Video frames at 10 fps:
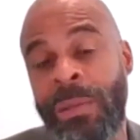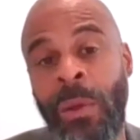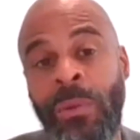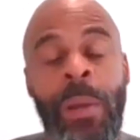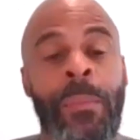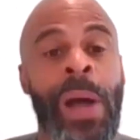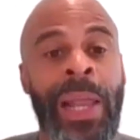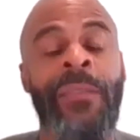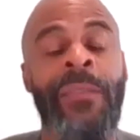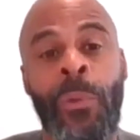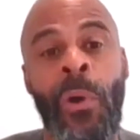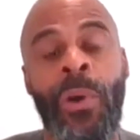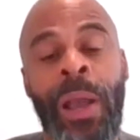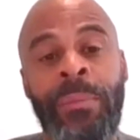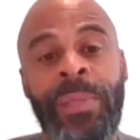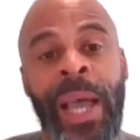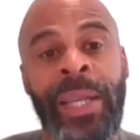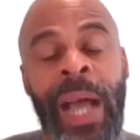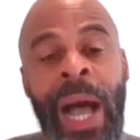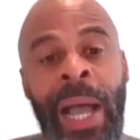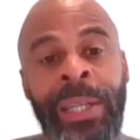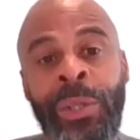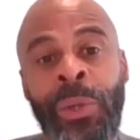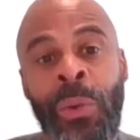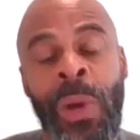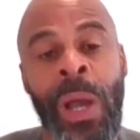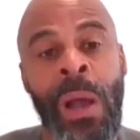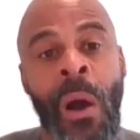So some a lot of the programs that I do